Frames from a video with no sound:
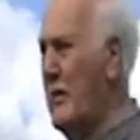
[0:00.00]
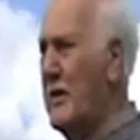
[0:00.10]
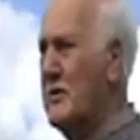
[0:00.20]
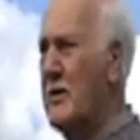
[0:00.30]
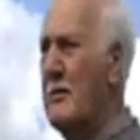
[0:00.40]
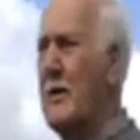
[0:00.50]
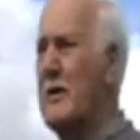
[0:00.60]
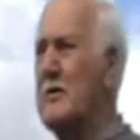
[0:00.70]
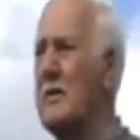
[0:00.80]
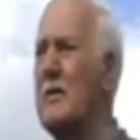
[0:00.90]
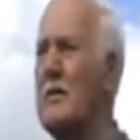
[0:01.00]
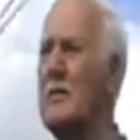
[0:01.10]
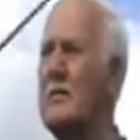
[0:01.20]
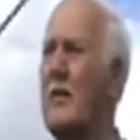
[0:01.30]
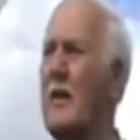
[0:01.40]
makes
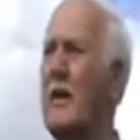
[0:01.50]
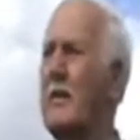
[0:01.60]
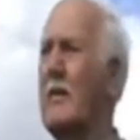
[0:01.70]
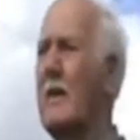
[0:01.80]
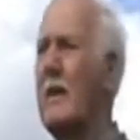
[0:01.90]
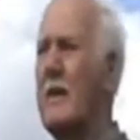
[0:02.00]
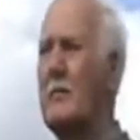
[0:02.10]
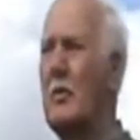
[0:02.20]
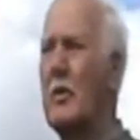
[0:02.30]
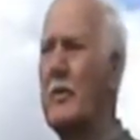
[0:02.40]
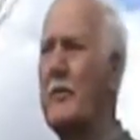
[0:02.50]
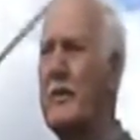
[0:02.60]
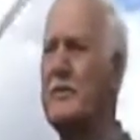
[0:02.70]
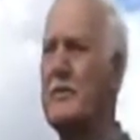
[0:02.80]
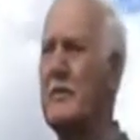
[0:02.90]
the drying of the line more
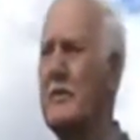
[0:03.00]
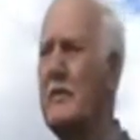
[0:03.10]
efficient.